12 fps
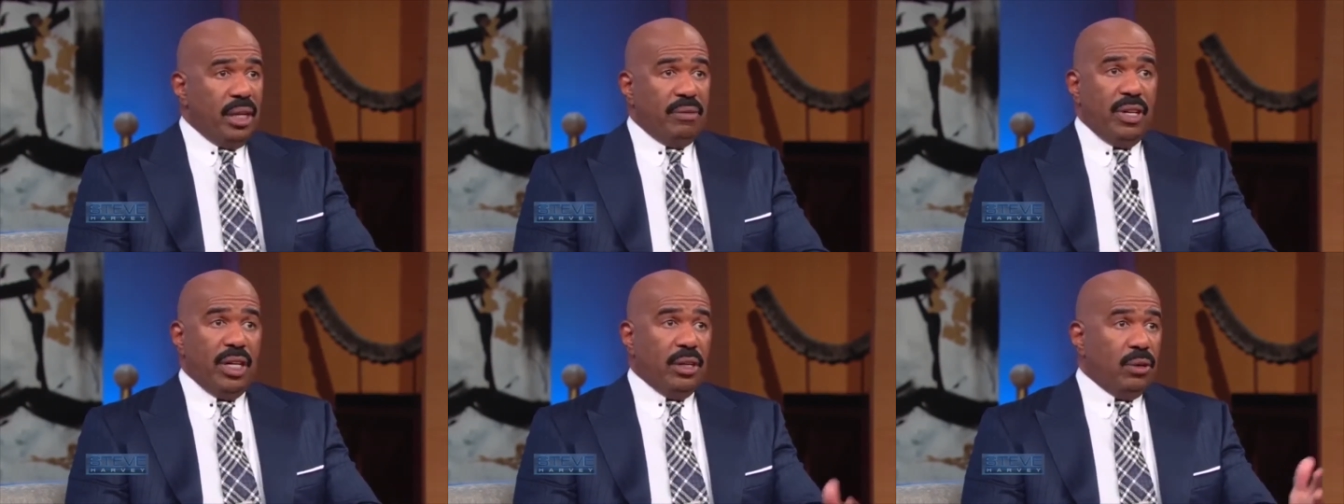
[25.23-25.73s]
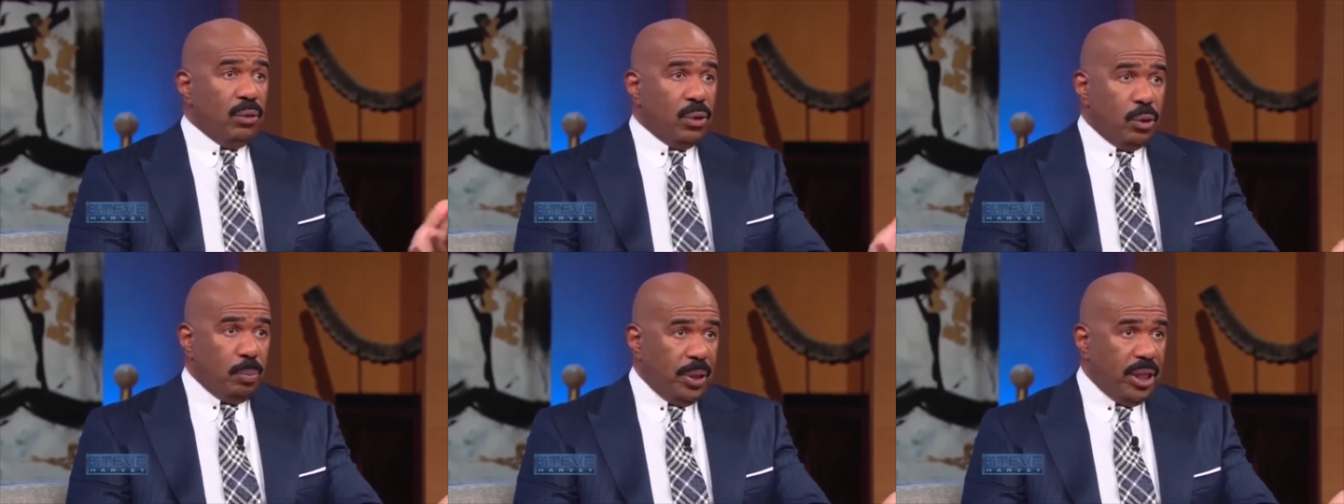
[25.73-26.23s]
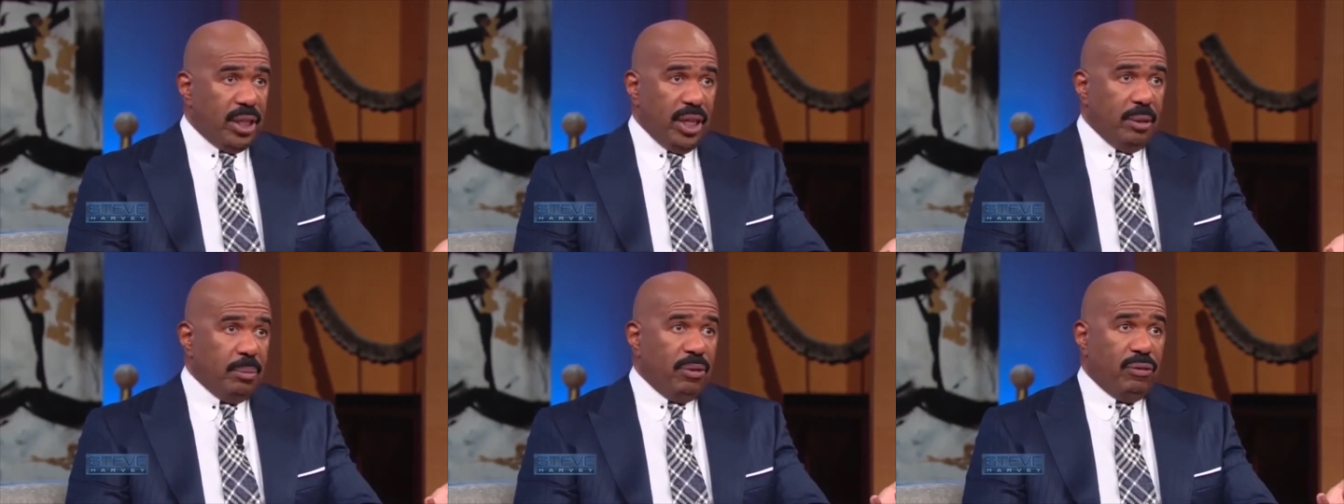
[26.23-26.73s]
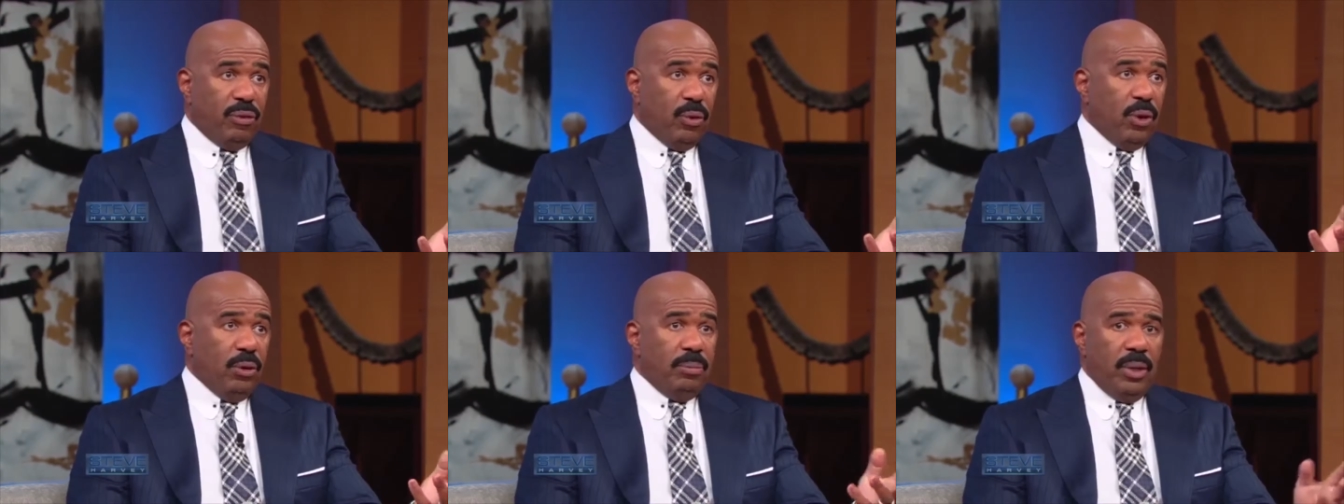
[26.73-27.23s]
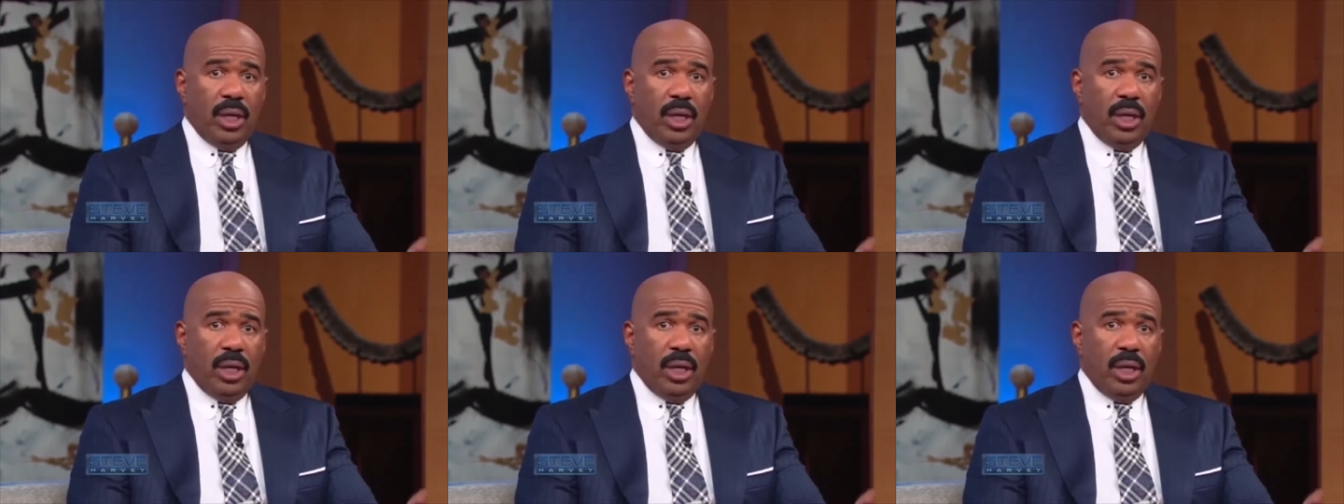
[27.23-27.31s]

I've had her speak there before.